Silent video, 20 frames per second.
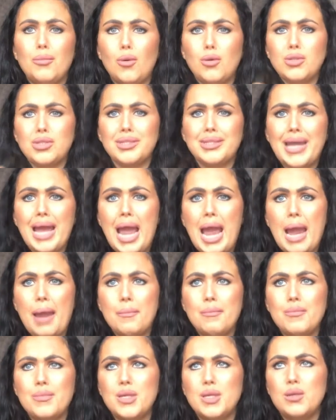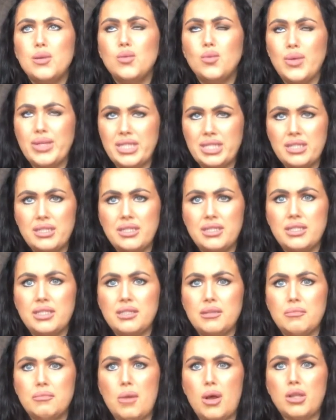most of the time, recent
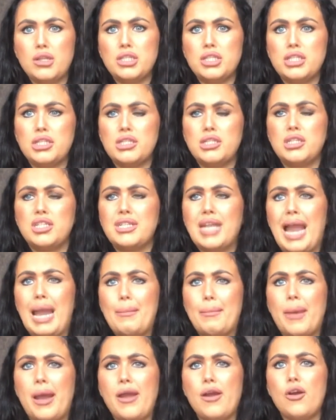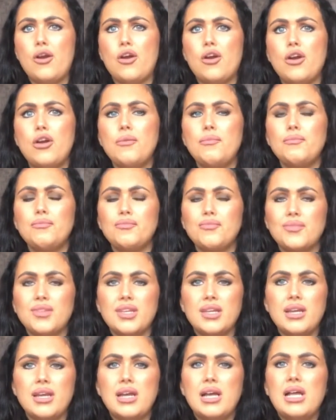months, to style my hair.
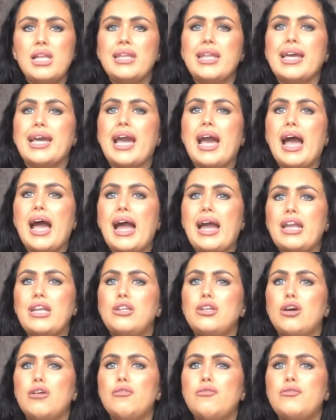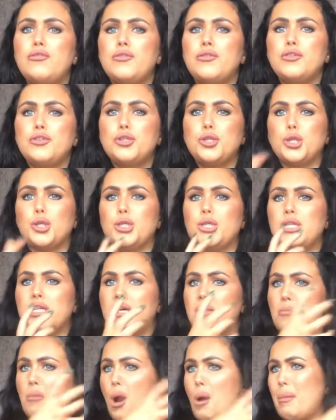Like, I love doing
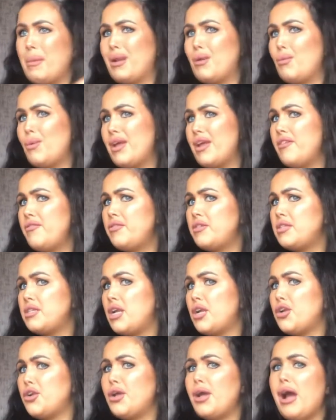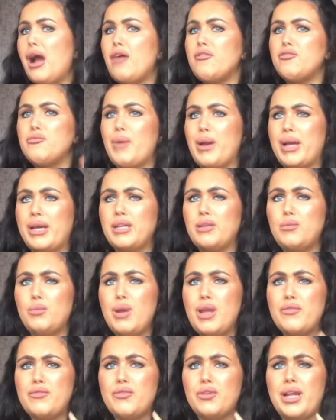the mermaid waves. I do have the wicked
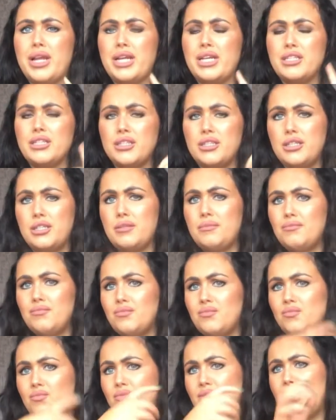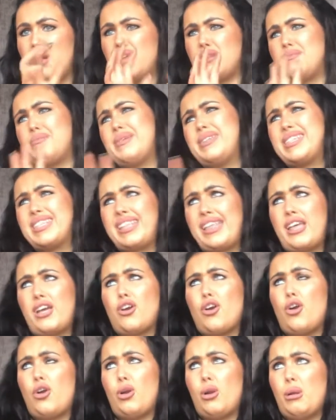waver, like the, it's basically a
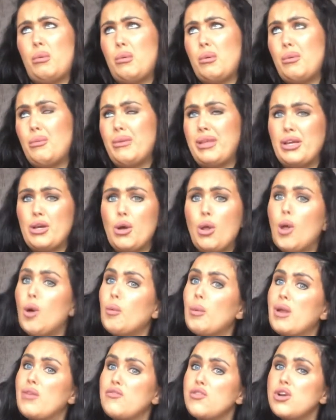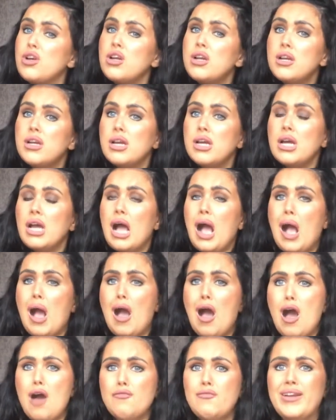car, I wouldn't really call it a waver. I
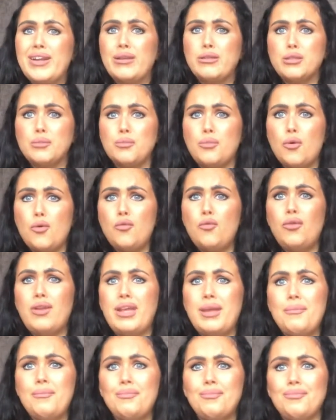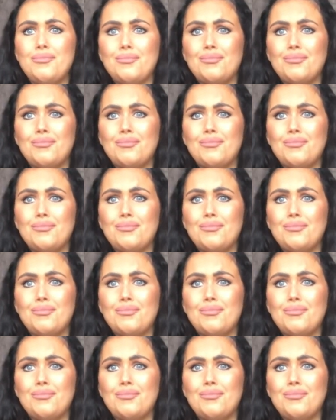have videos on both of them.